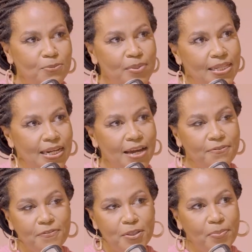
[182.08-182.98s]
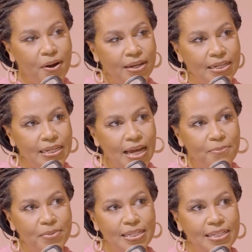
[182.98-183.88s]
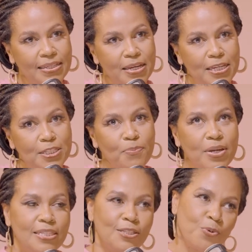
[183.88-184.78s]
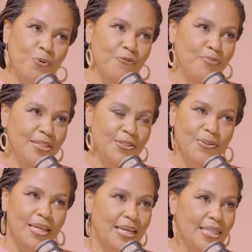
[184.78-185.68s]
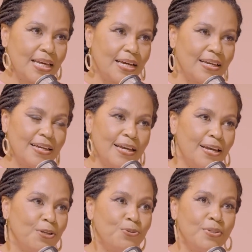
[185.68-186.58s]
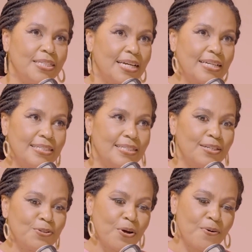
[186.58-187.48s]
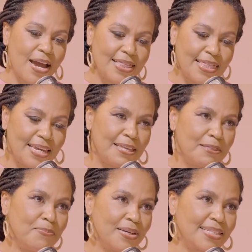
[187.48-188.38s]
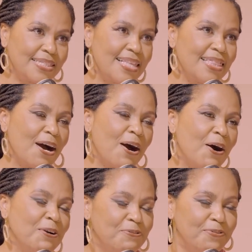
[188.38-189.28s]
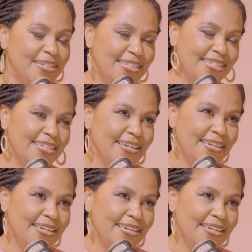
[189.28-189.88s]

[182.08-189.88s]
to be the life of the party? I mean, in spaces where we've been together, you're right there in the mix, in the heart of it.